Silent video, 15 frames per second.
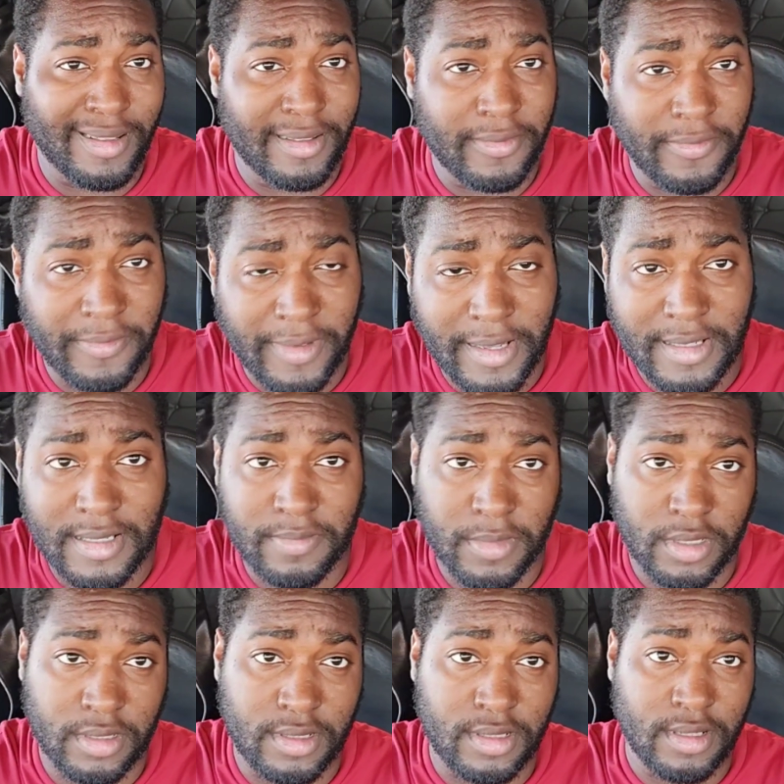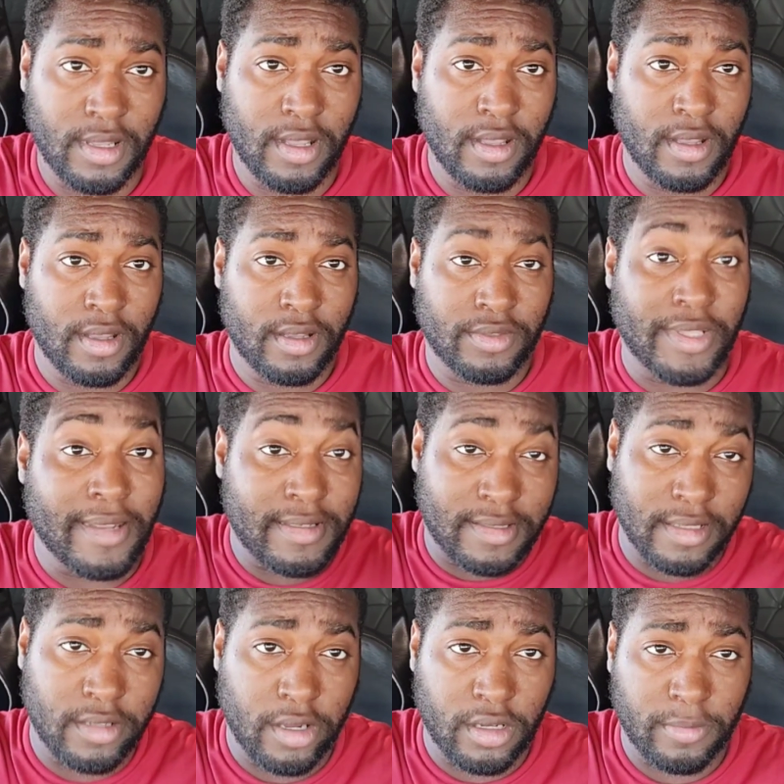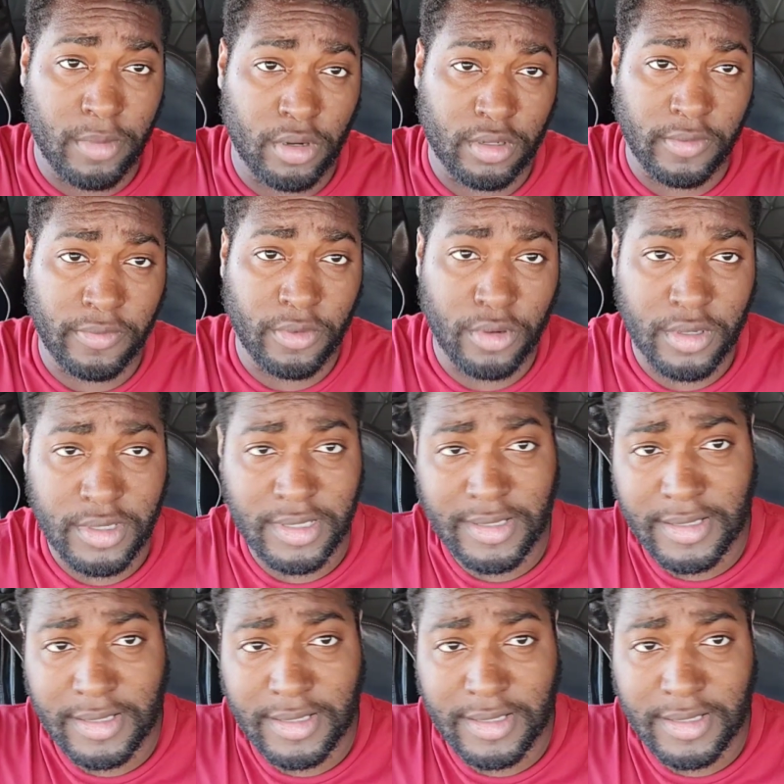investments. Thanks to Dirty Burke, of course.